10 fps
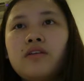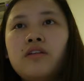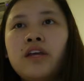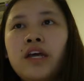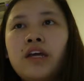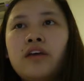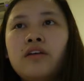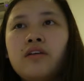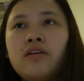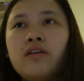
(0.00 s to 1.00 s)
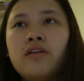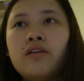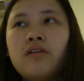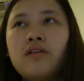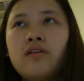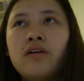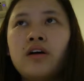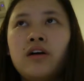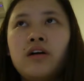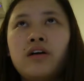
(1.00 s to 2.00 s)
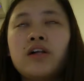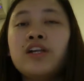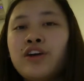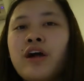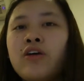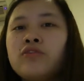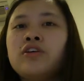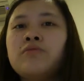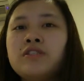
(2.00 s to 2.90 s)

they clear out their